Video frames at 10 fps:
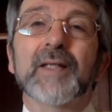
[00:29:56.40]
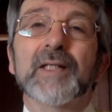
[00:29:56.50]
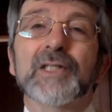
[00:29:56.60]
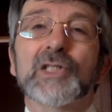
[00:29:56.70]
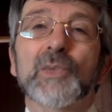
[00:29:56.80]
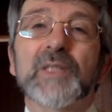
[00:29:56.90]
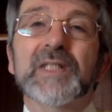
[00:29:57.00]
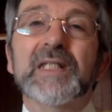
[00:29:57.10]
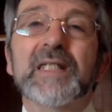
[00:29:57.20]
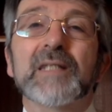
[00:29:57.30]
So we
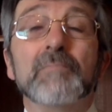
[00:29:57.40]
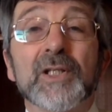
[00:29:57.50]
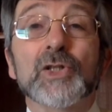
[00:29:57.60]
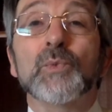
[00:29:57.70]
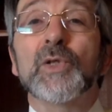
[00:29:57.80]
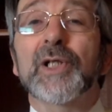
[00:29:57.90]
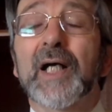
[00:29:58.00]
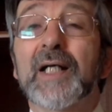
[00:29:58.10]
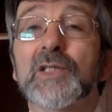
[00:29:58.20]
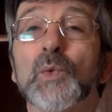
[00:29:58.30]
see that mission work
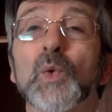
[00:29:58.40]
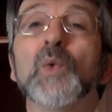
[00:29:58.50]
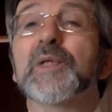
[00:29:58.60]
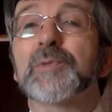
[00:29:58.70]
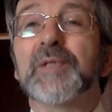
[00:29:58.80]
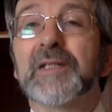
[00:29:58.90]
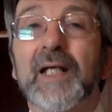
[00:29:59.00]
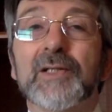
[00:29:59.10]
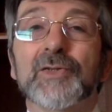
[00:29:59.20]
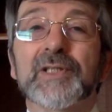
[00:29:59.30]
has always been
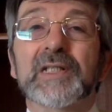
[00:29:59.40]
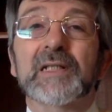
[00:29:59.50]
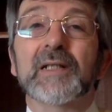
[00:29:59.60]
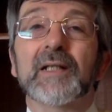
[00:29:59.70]
dangerous